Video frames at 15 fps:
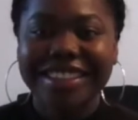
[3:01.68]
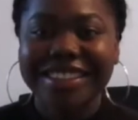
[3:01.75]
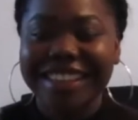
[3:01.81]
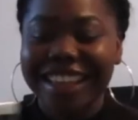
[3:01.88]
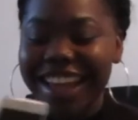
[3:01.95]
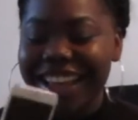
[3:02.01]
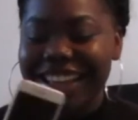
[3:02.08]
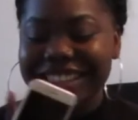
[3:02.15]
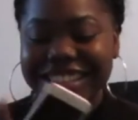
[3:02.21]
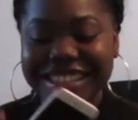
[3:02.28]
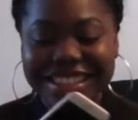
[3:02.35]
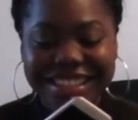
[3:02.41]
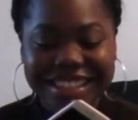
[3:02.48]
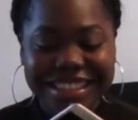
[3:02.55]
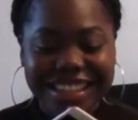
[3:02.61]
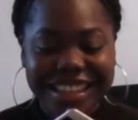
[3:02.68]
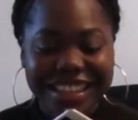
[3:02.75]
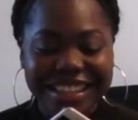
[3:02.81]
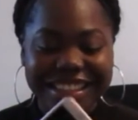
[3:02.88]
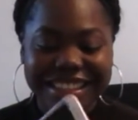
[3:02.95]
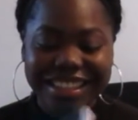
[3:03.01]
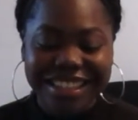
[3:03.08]
so guys, this is
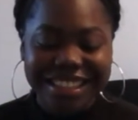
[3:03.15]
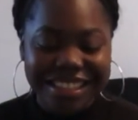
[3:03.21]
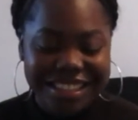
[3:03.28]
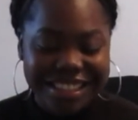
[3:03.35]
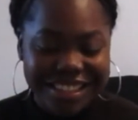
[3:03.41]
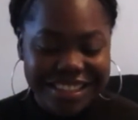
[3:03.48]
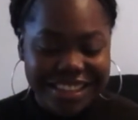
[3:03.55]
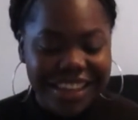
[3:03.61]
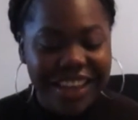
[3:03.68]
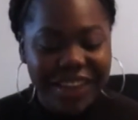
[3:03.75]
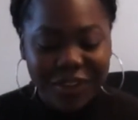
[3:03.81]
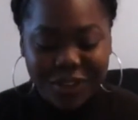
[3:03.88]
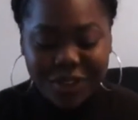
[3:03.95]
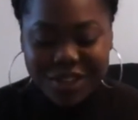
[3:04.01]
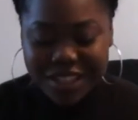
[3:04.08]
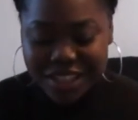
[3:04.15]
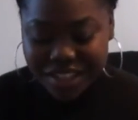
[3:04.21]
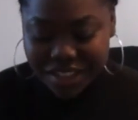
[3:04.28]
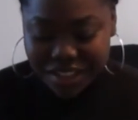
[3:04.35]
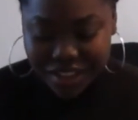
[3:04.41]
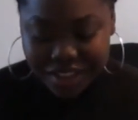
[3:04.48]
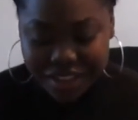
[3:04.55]
it. It feels
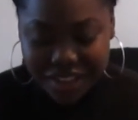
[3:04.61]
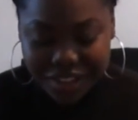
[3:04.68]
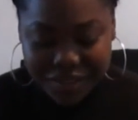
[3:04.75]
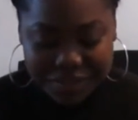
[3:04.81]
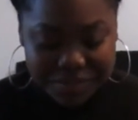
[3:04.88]
good.